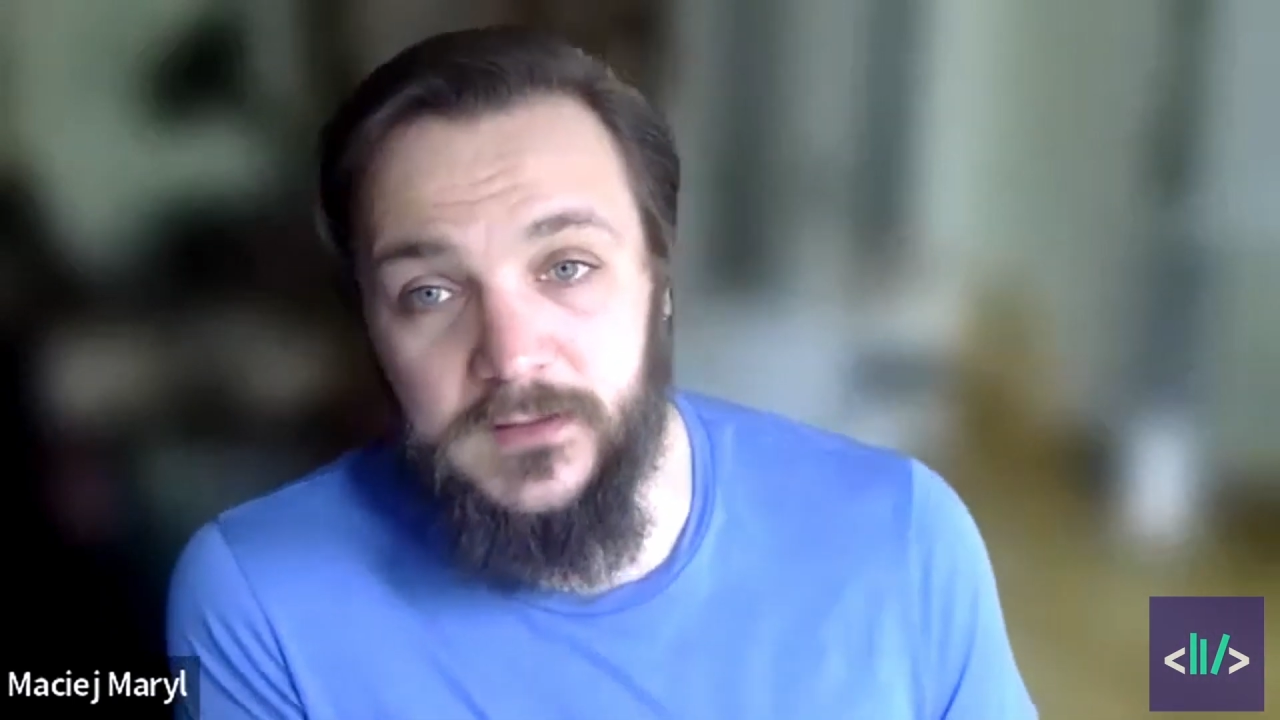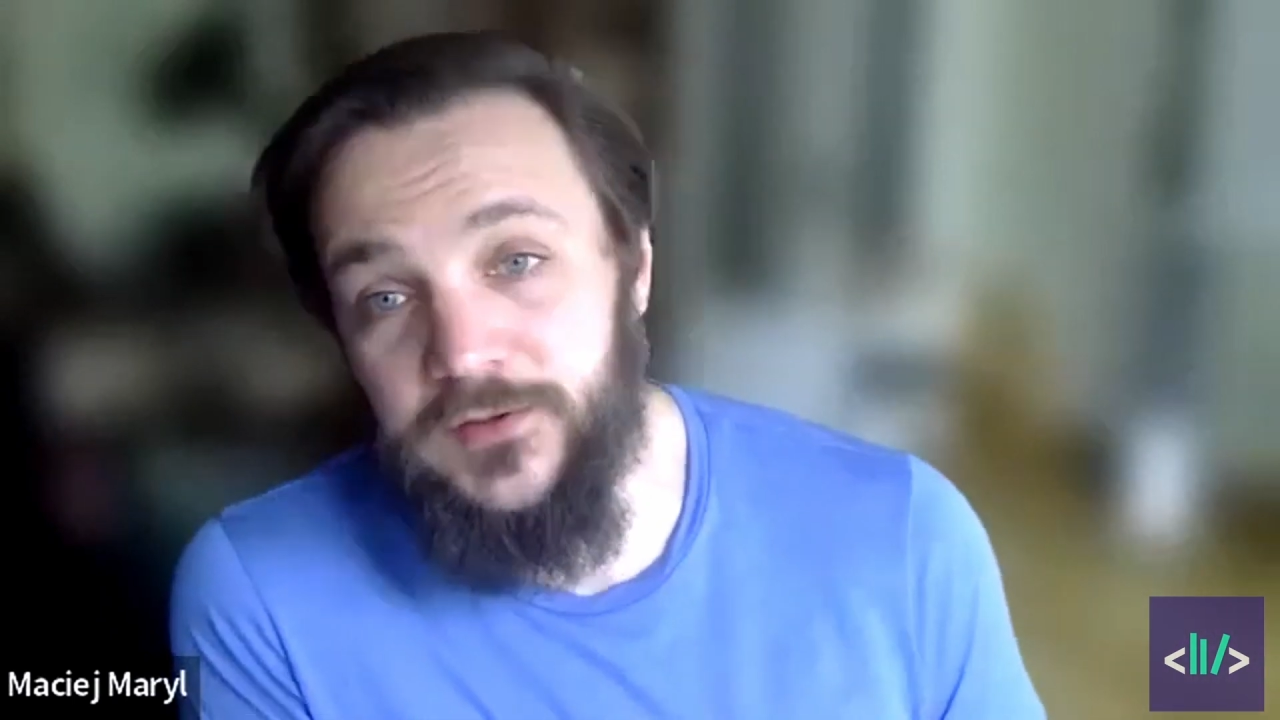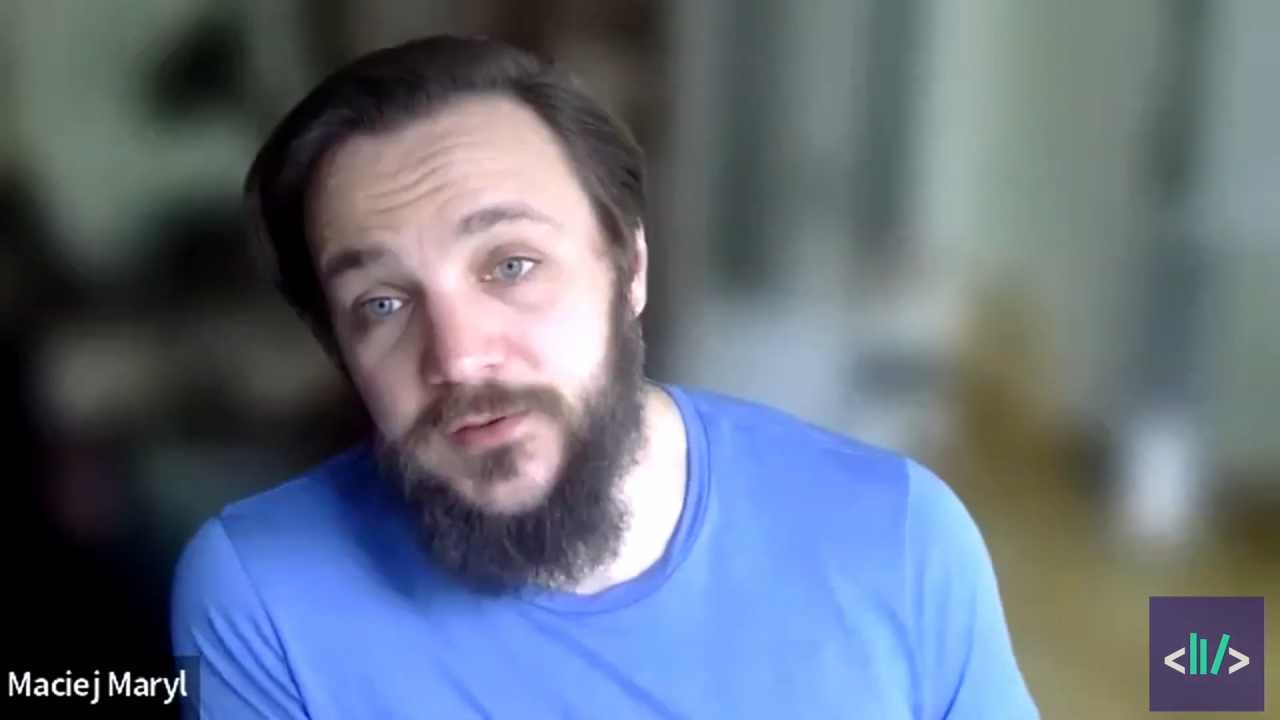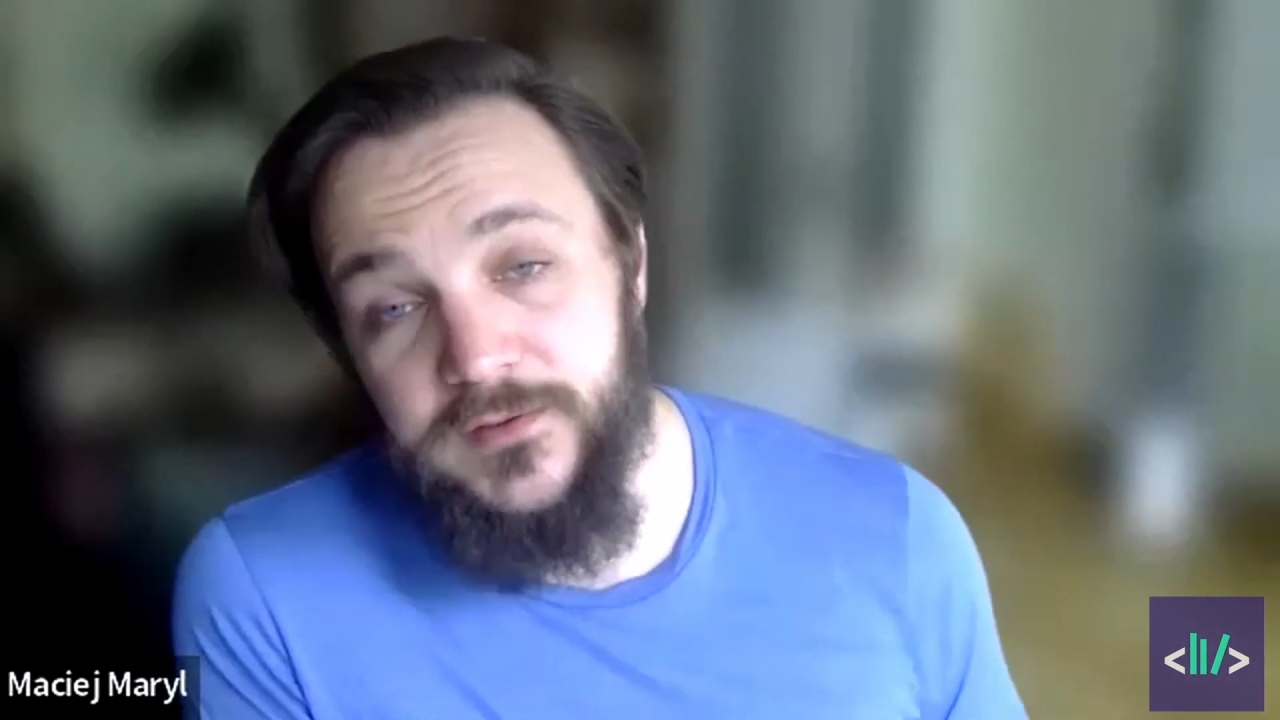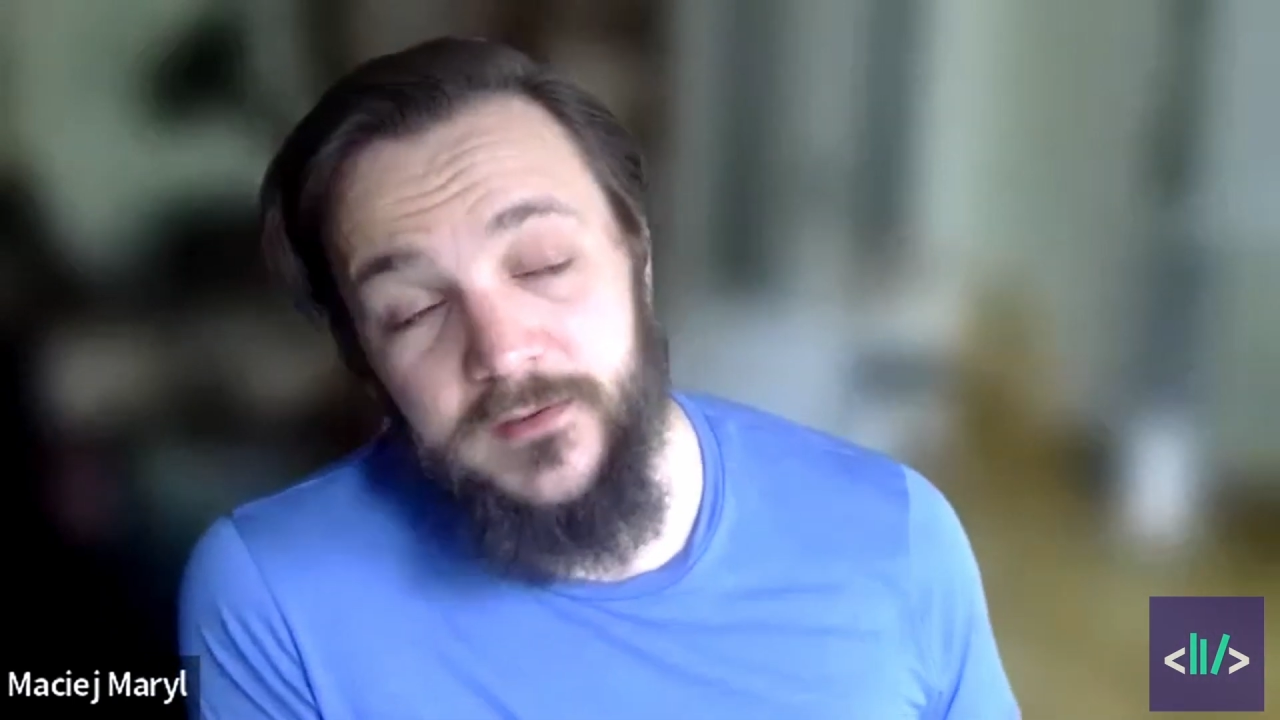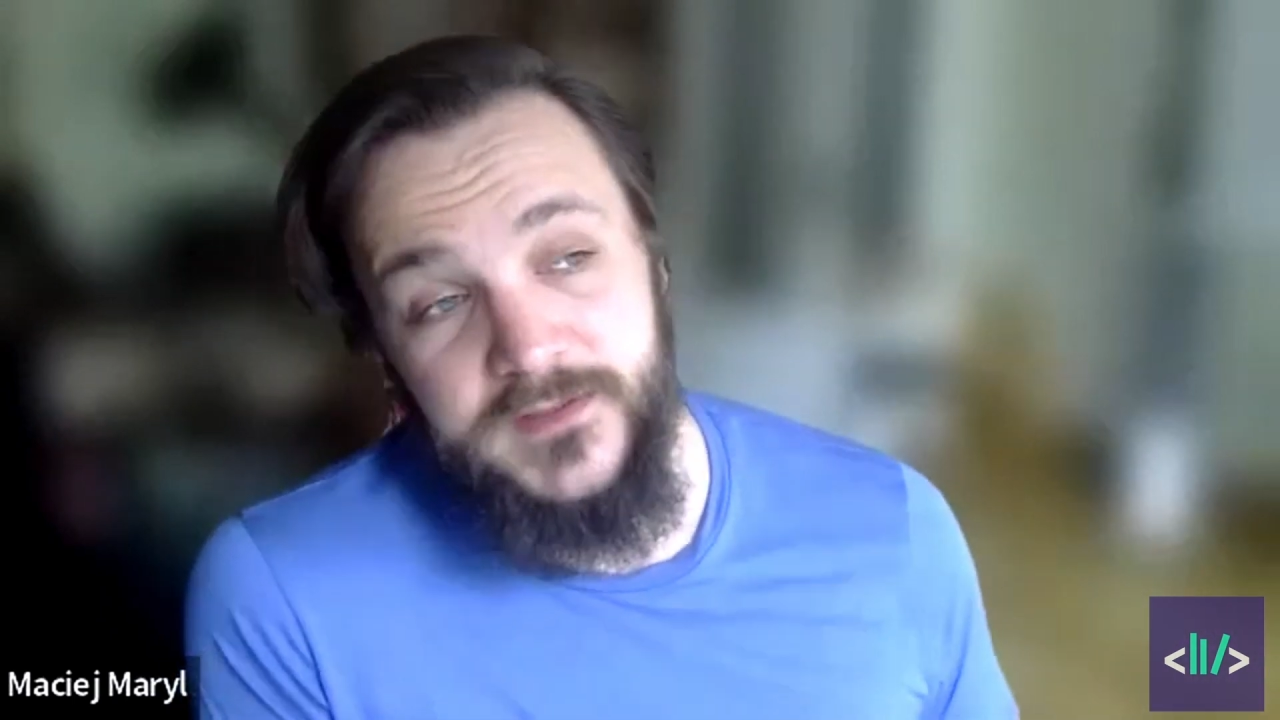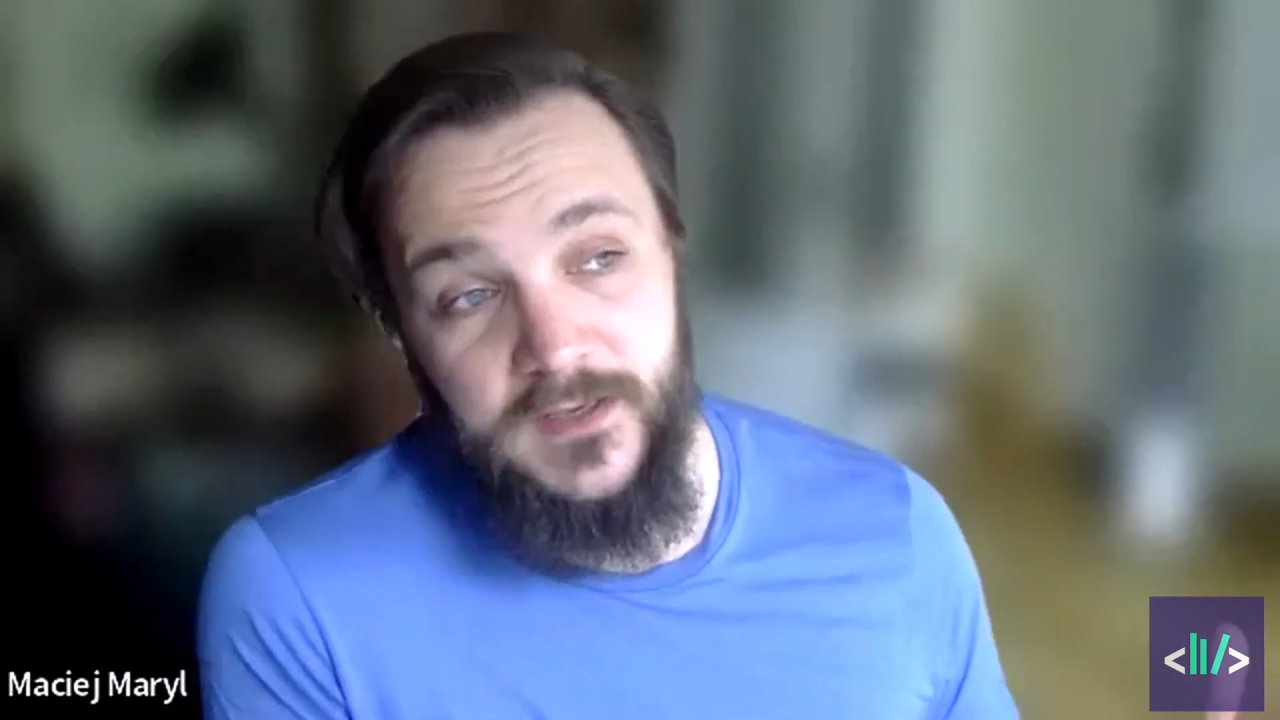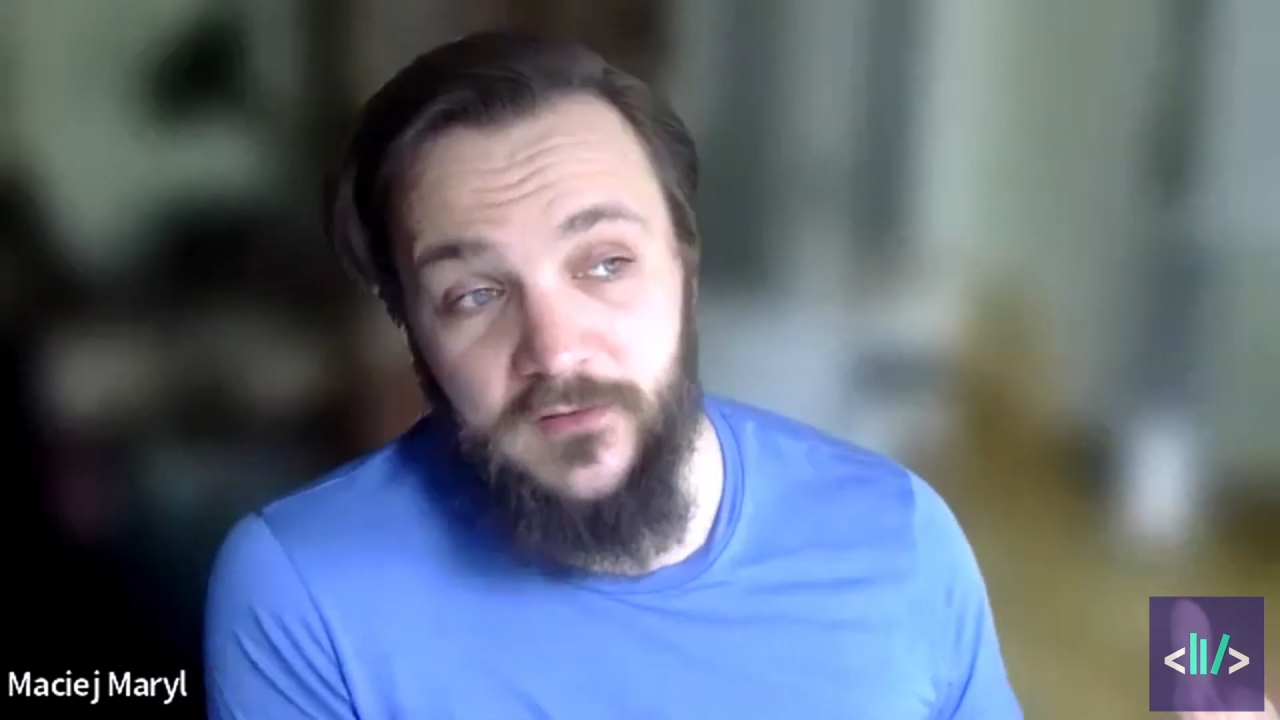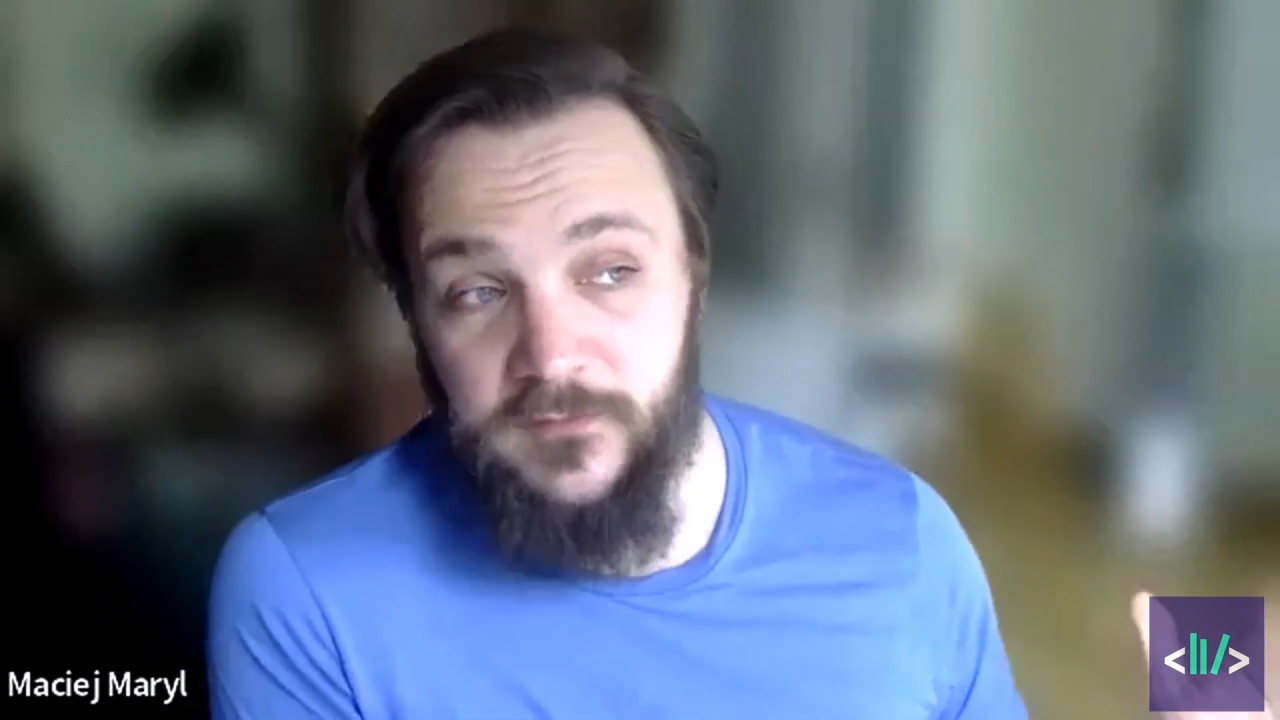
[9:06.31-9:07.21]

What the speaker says: literature as kind